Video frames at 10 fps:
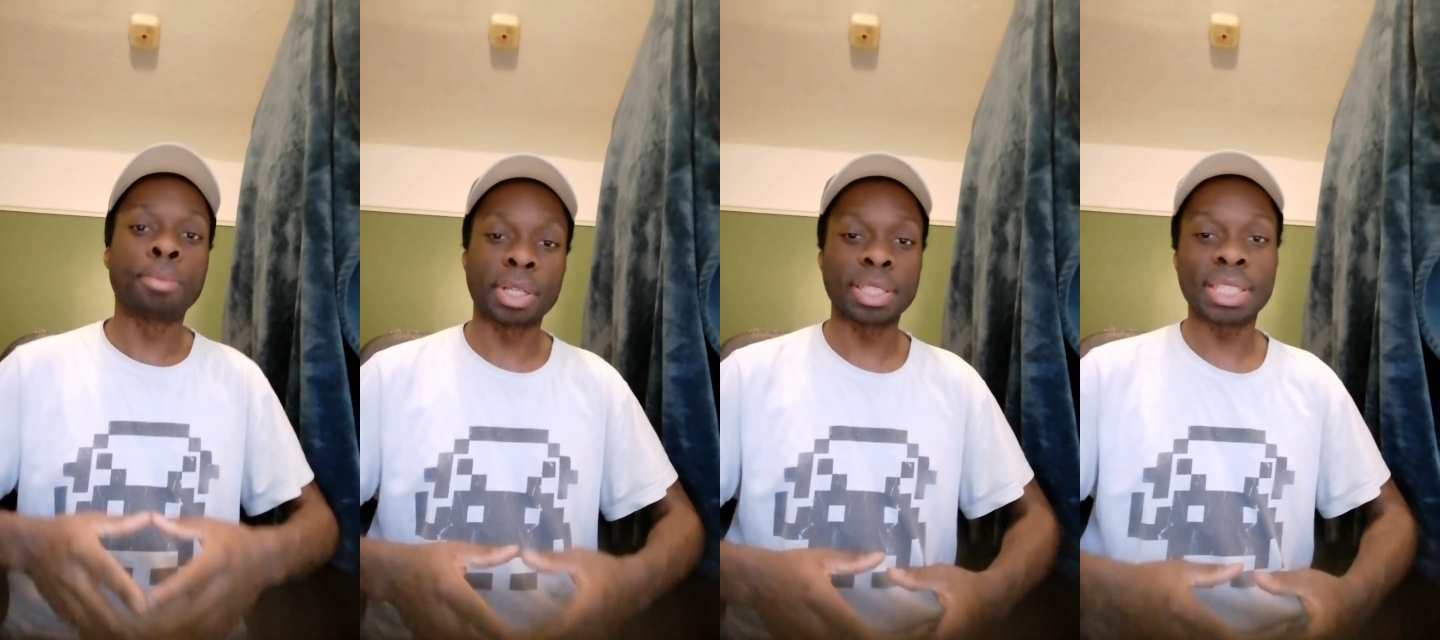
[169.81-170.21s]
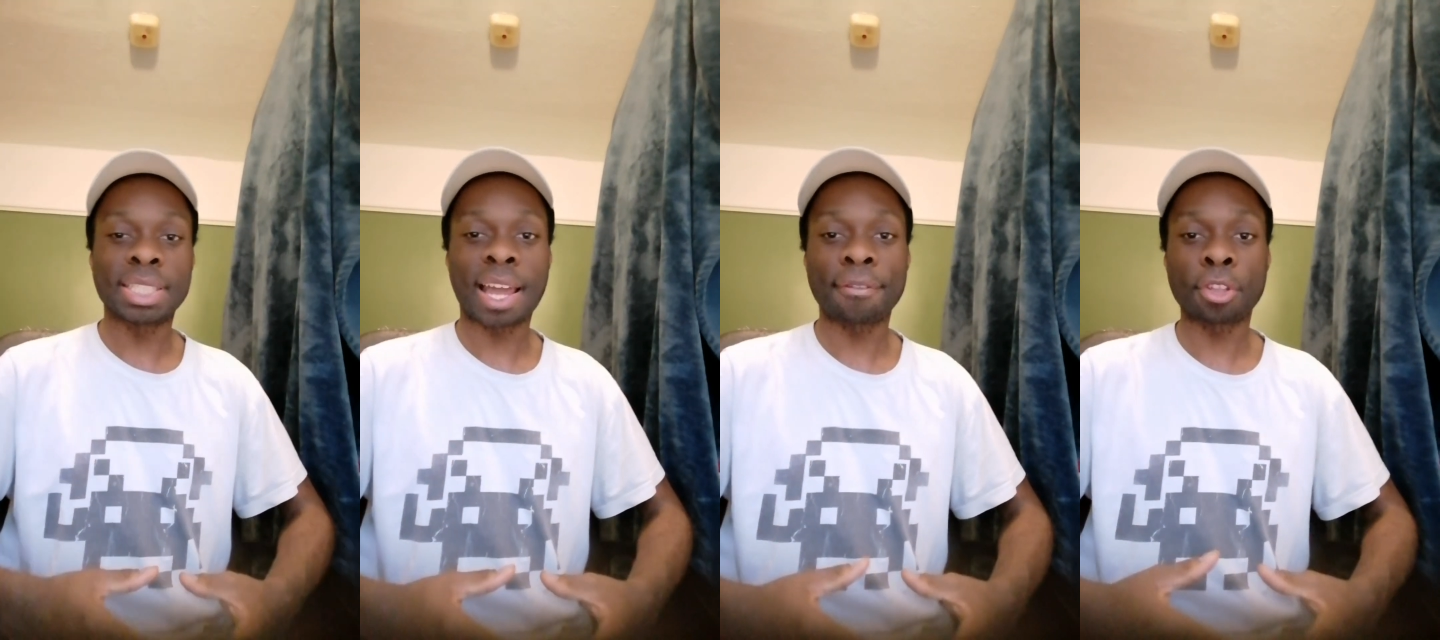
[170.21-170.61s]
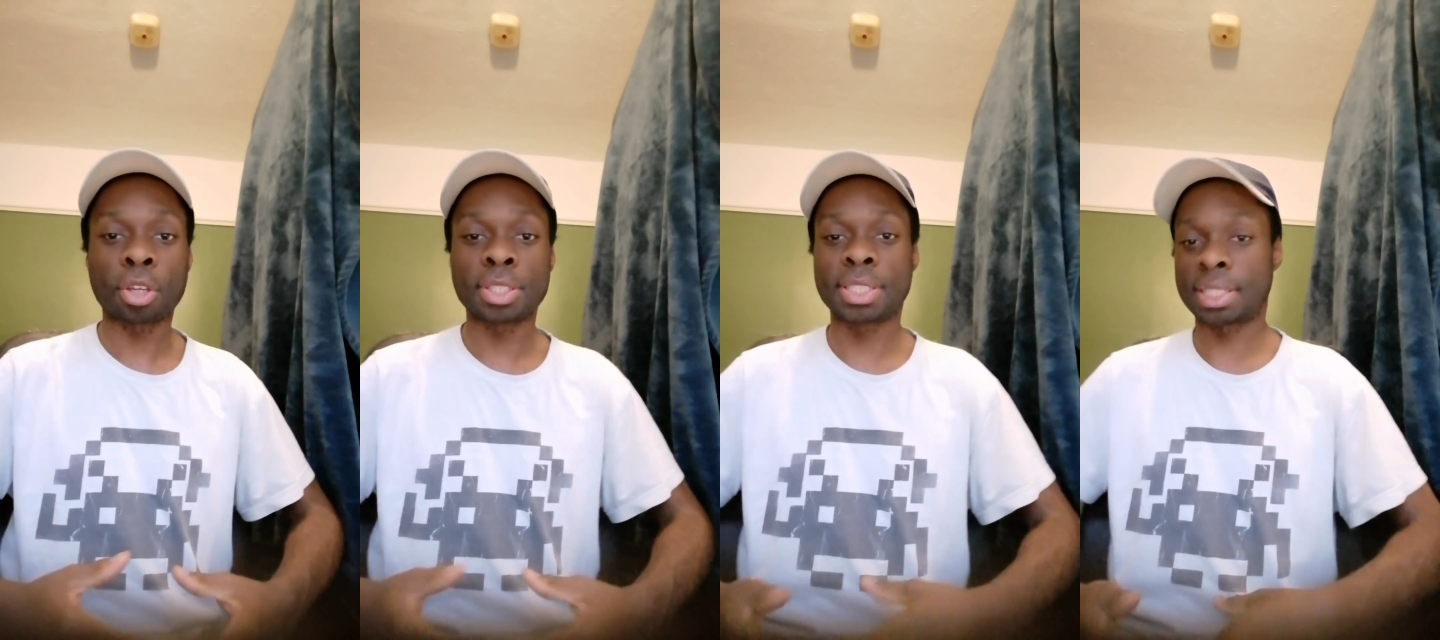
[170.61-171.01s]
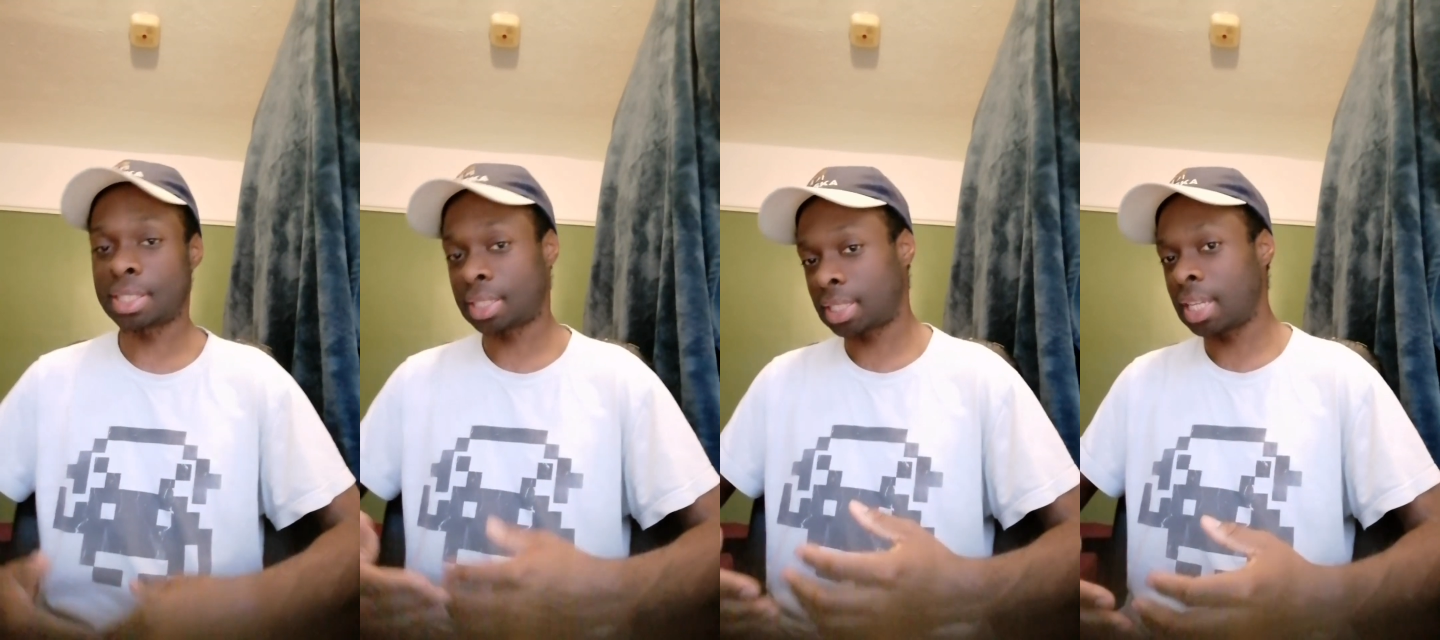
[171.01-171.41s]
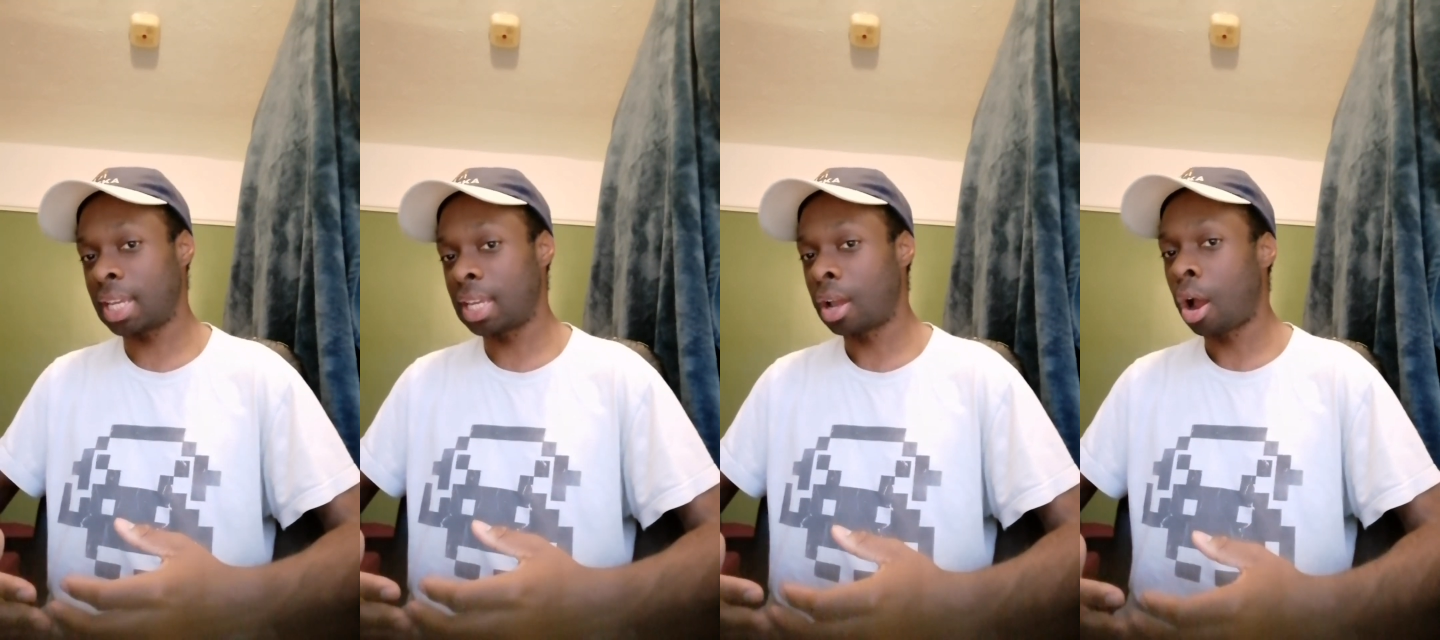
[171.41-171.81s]
but at least have the
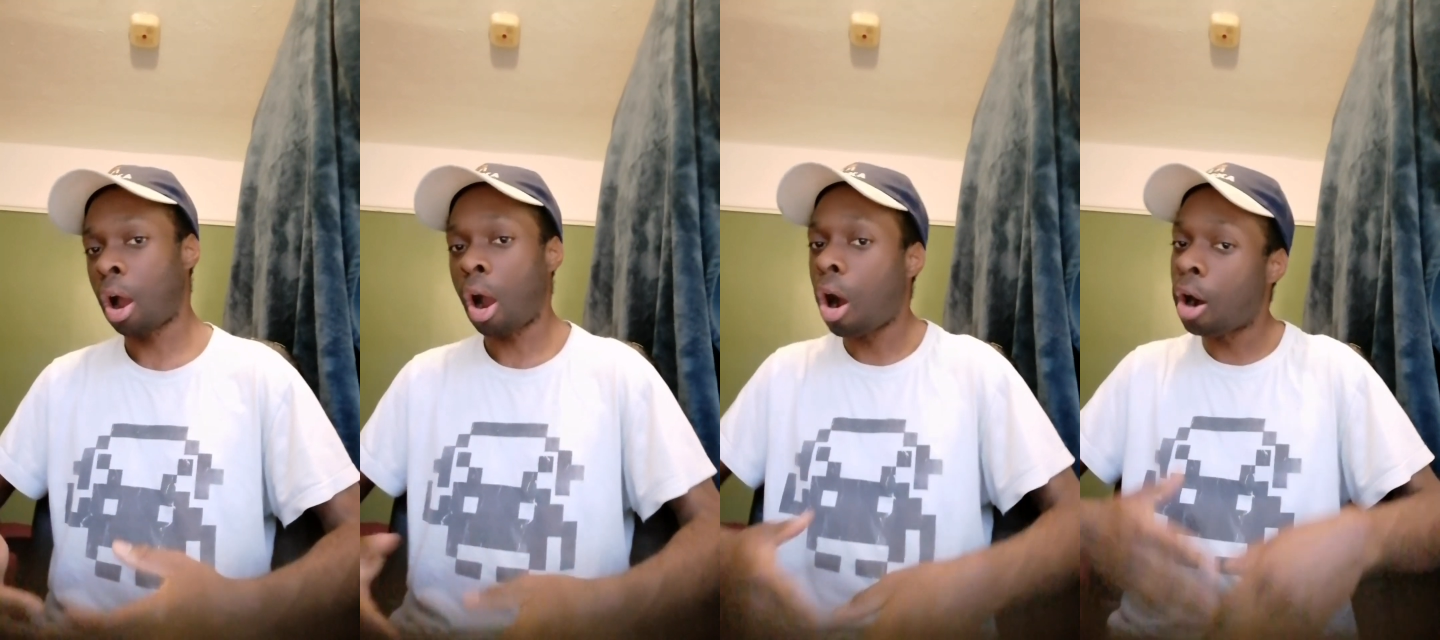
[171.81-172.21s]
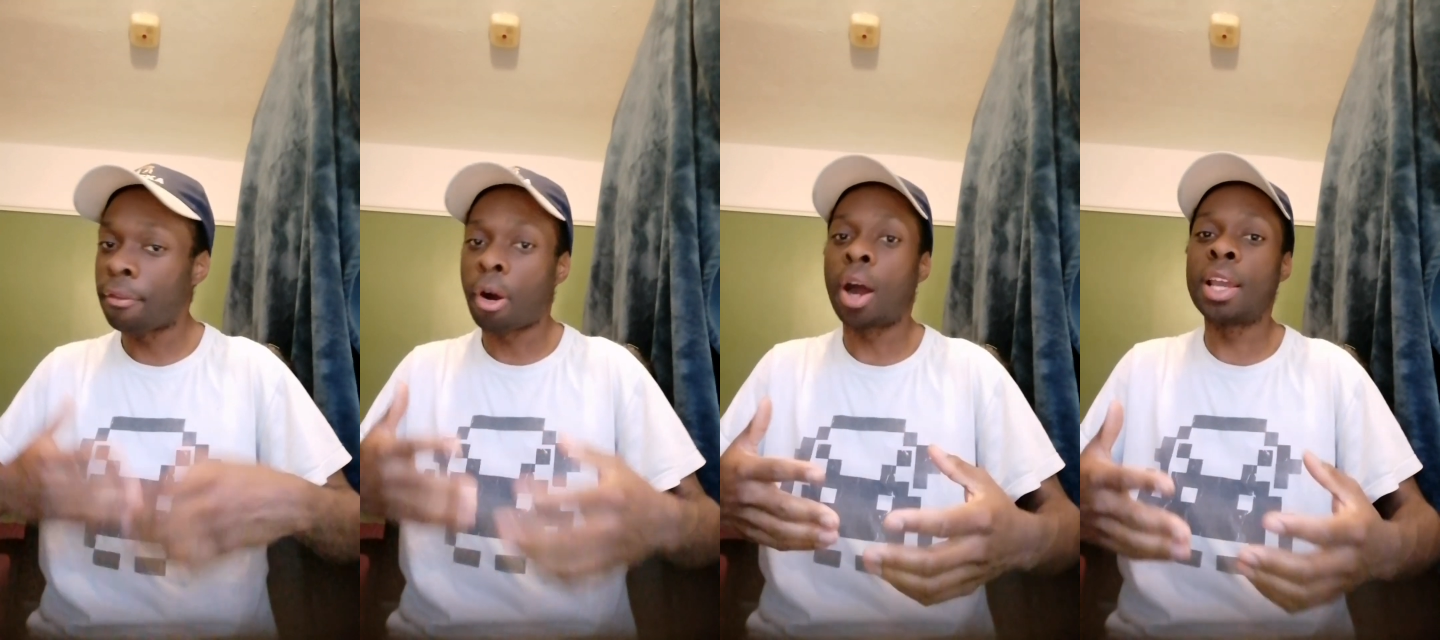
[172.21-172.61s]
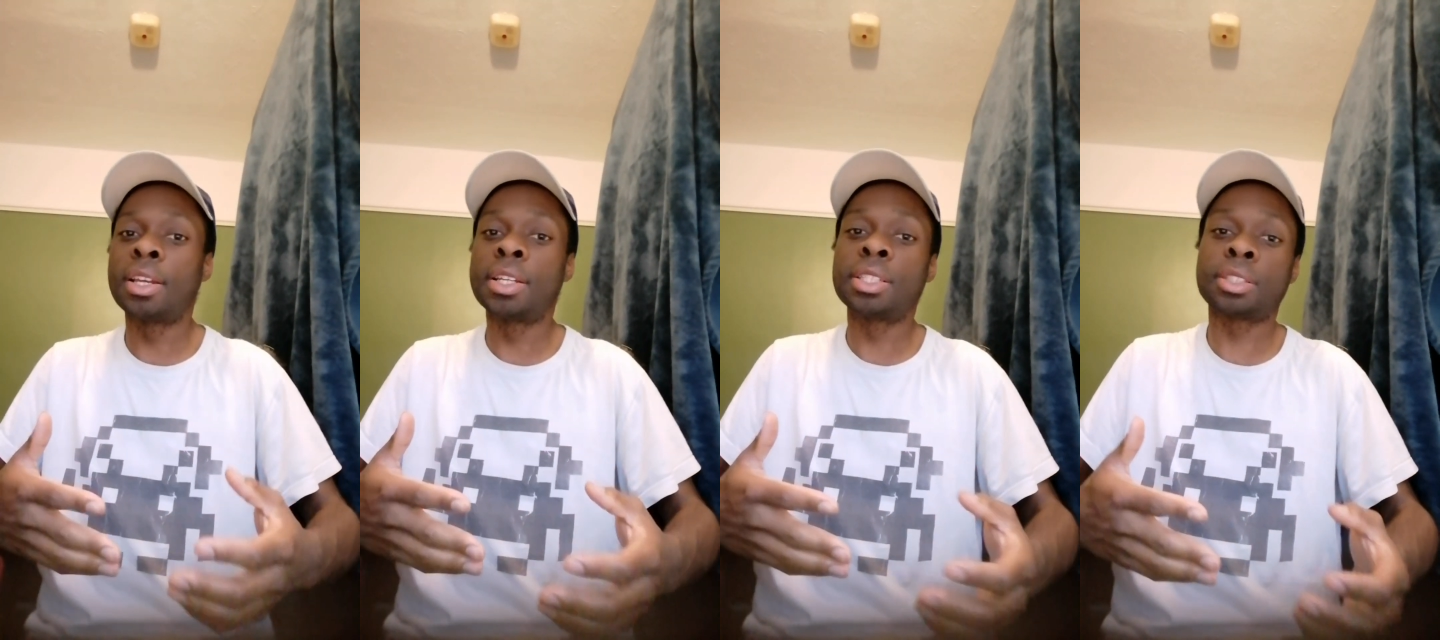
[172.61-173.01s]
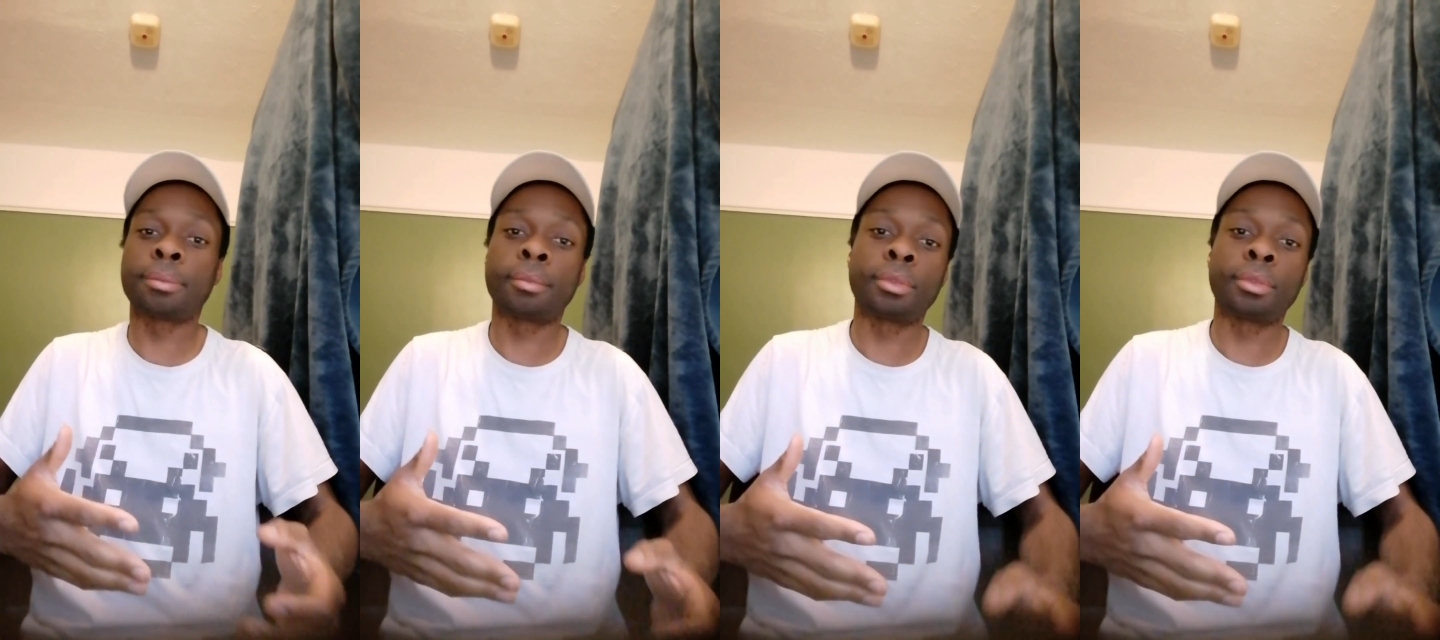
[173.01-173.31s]
consistency of Ireland